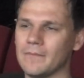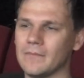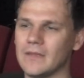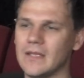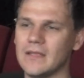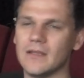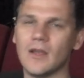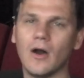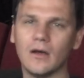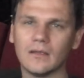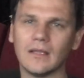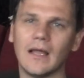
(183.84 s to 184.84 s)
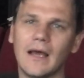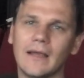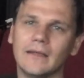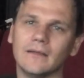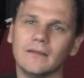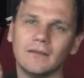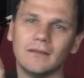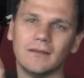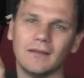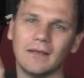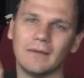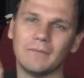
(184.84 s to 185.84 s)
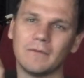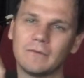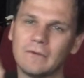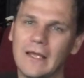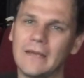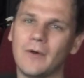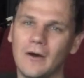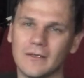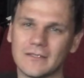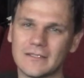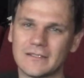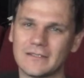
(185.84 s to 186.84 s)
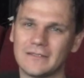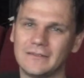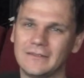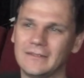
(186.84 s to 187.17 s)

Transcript: the online flame artist